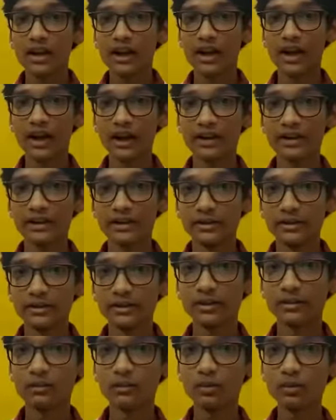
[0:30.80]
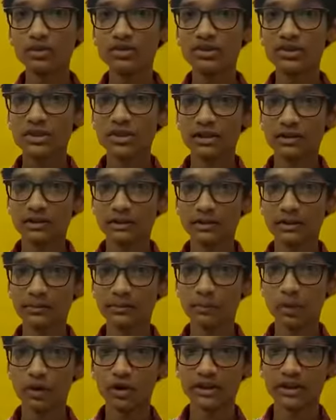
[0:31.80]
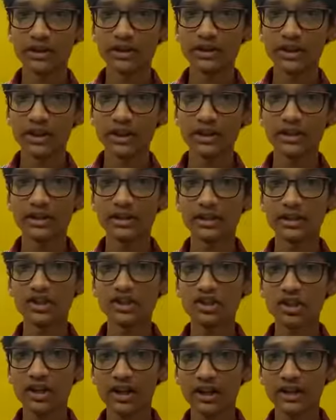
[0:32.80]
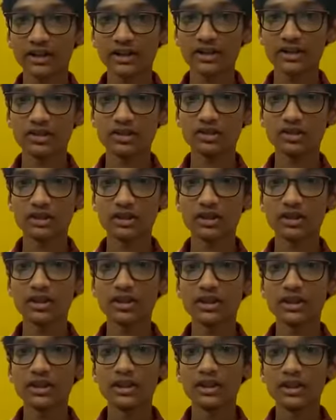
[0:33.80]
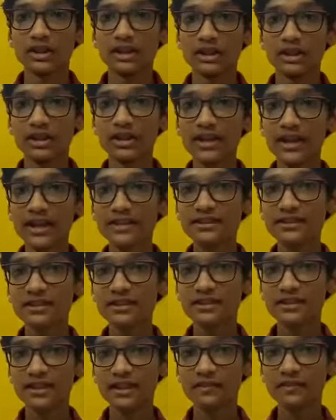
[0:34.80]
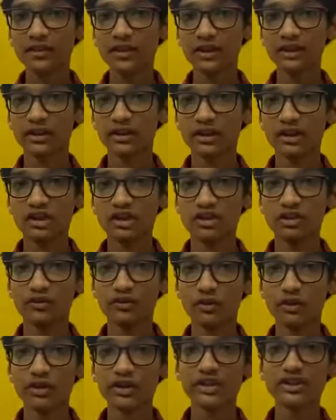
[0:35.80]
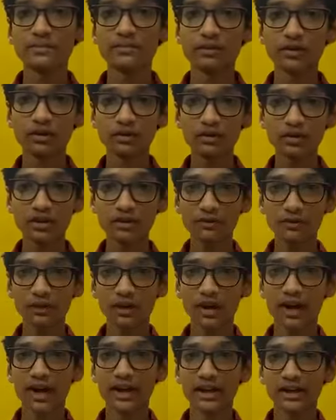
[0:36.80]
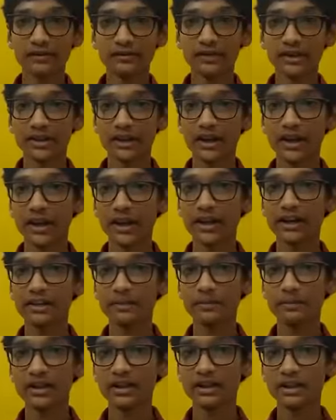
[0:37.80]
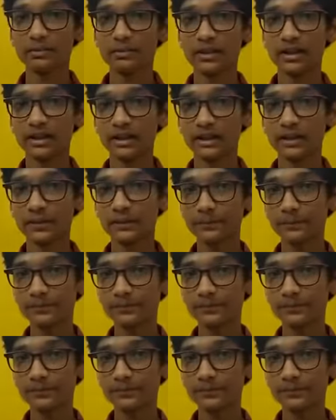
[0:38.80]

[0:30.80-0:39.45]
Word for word: and the most important in Dutch art history. He has received recognition for his beautiful artwork and printmaking